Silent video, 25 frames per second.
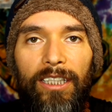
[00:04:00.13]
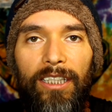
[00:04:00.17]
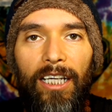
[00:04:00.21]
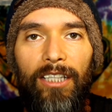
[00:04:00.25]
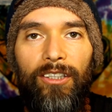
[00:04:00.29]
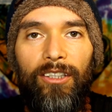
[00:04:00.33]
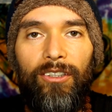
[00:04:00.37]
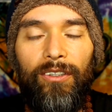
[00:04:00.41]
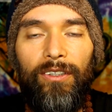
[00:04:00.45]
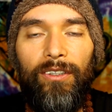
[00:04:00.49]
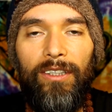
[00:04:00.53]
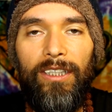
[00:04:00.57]

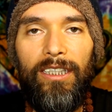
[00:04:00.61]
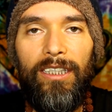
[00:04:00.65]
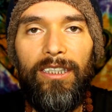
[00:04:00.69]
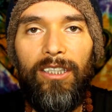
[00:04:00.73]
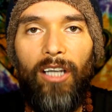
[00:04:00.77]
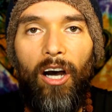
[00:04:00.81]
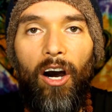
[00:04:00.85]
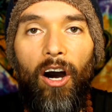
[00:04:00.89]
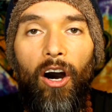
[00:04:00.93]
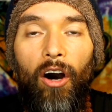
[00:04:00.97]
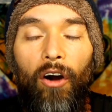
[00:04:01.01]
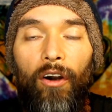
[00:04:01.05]
naturally is
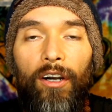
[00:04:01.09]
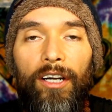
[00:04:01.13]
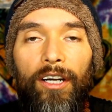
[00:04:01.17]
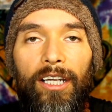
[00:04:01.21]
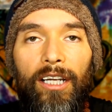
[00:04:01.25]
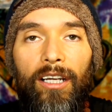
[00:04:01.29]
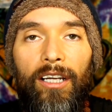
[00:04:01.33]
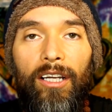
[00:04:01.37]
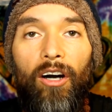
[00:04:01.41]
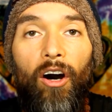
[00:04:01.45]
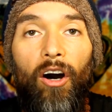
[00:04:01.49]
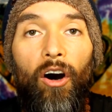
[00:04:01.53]

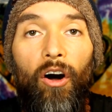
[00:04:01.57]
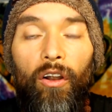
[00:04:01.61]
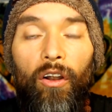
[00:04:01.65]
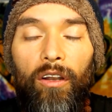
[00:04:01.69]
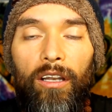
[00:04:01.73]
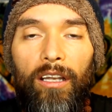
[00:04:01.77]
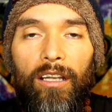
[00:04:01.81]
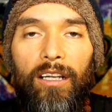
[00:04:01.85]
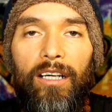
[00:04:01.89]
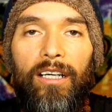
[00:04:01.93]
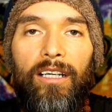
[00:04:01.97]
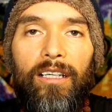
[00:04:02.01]
already all
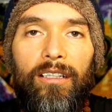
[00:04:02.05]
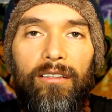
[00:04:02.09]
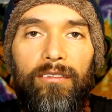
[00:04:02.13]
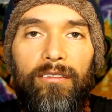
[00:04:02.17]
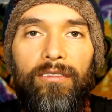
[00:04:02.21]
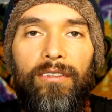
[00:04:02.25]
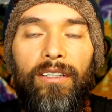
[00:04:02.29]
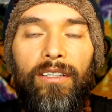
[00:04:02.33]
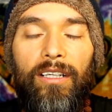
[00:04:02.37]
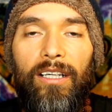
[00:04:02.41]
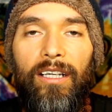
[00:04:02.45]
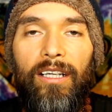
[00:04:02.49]
love.
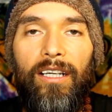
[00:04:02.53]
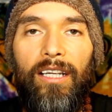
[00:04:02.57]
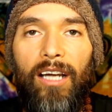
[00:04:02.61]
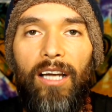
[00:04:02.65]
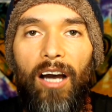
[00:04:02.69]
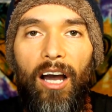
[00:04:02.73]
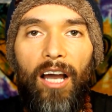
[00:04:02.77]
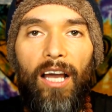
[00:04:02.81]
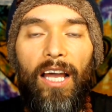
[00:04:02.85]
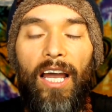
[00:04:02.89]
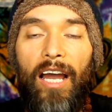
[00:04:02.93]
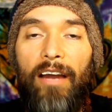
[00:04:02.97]

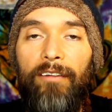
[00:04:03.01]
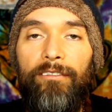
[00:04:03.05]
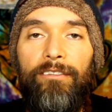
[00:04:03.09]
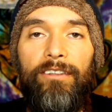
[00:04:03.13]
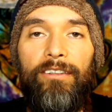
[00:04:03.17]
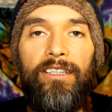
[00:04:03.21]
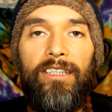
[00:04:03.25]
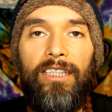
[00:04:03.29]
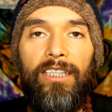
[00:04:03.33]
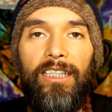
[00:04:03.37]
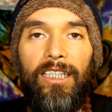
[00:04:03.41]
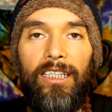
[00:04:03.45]

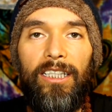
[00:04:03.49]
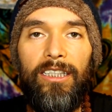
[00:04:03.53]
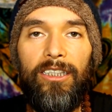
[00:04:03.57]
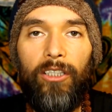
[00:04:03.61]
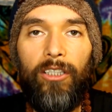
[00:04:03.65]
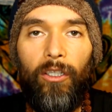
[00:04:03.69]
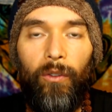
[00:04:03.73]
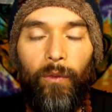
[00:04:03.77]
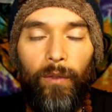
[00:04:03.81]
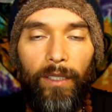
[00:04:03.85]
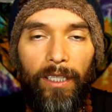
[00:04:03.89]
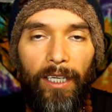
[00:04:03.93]
Everything
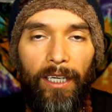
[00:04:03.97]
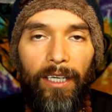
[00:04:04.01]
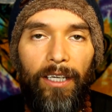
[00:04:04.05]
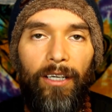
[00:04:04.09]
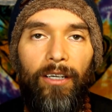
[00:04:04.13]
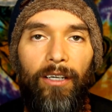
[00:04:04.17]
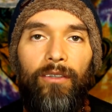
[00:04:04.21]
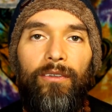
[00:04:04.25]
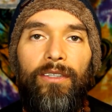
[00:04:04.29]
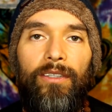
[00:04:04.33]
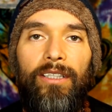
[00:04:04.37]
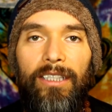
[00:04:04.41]
is okay
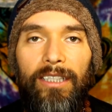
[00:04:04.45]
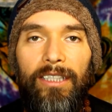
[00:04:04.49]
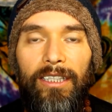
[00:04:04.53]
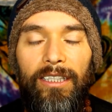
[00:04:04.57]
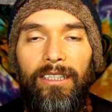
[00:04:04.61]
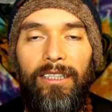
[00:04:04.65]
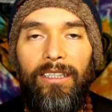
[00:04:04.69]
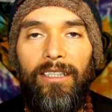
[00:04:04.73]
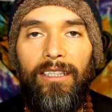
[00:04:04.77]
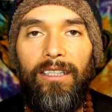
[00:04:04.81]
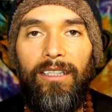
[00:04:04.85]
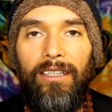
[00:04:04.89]
already.
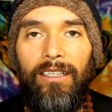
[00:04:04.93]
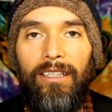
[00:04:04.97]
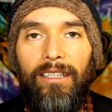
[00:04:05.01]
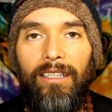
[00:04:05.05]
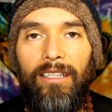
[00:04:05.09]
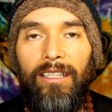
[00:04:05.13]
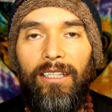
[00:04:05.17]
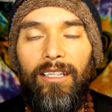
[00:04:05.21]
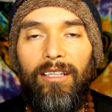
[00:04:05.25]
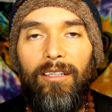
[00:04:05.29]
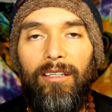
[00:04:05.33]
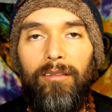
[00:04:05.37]

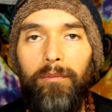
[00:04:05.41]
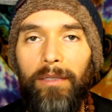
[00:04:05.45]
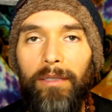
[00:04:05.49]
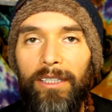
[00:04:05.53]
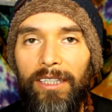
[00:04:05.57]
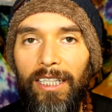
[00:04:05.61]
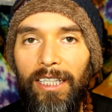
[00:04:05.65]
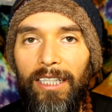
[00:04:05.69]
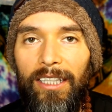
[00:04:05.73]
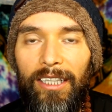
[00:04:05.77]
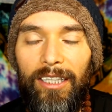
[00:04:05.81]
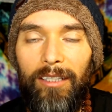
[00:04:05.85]

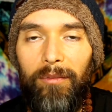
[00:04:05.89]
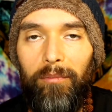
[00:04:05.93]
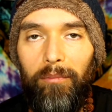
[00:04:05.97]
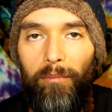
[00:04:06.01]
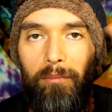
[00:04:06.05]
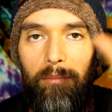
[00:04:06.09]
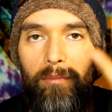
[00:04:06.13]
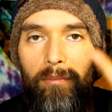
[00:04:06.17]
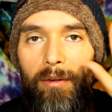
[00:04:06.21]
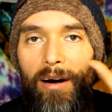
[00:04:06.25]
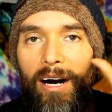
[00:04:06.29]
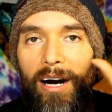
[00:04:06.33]
But then the
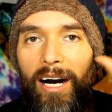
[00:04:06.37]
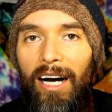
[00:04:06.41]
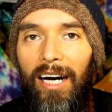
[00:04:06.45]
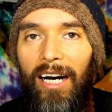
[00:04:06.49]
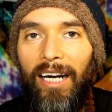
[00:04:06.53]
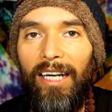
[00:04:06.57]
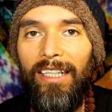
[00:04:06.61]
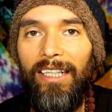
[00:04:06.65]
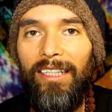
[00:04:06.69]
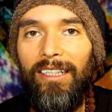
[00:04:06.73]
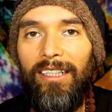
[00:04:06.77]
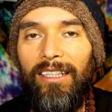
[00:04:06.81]

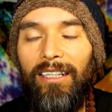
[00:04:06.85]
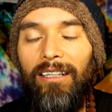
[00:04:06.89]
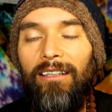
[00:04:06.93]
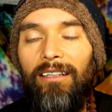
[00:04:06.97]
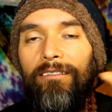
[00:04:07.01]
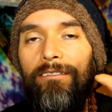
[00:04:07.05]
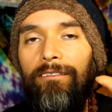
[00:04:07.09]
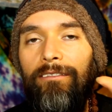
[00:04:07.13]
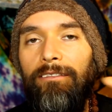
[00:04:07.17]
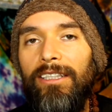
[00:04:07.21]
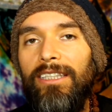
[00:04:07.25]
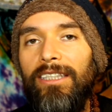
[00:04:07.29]
mind
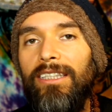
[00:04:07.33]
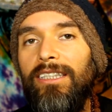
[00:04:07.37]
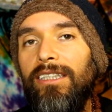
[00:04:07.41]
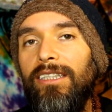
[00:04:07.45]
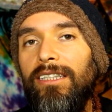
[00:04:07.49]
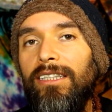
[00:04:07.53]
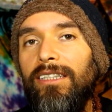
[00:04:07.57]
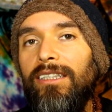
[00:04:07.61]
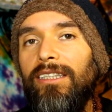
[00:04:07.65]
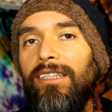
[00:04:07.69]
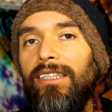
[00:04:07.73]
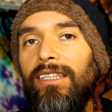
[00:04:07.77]

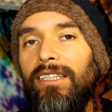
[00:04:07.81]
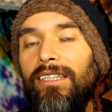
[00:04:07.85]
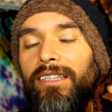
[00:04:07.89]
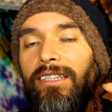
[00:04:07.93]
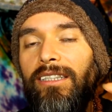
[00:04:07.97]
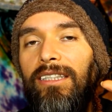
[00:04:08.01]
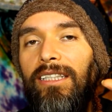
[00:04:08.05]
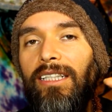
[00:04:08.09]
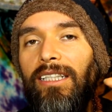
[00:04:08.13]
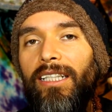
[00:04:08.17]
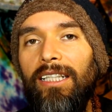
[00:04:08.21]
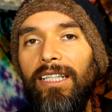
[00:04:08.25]
convinces
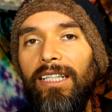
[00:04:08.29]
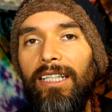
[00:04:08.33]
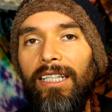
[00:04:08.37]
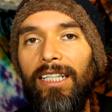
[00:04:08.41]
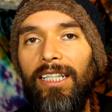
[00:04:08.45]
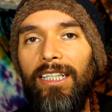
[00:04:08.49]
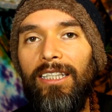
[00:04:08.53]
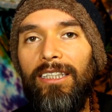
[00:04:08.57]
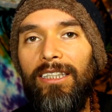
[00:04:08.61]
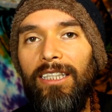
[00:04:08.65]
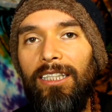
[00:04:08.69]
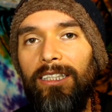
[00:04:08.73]
us.
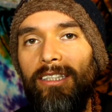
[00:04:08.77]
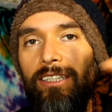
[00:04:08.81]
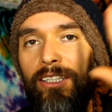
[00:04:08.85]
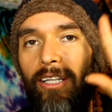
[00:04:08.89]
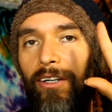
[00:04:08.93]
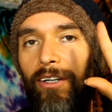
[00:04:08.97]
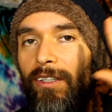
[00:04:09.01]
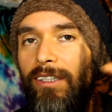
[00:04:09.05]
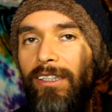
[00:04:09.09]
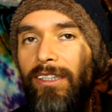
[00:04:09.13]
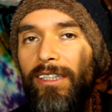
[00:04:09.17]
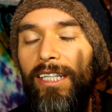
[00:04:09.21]
It says,
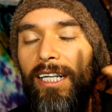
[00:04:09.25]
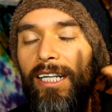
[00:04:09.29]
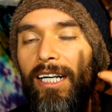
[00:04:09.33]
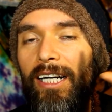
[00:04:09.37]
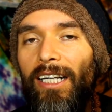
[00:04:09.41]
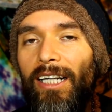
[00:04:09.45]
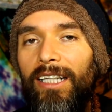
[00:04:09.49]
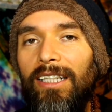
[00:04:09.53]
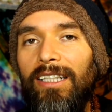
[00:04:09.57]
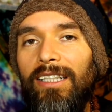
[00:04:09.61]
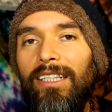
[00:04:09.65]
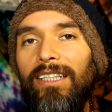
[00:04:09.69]
no, it's
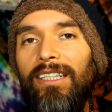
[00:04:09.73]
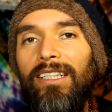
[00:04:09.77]
not.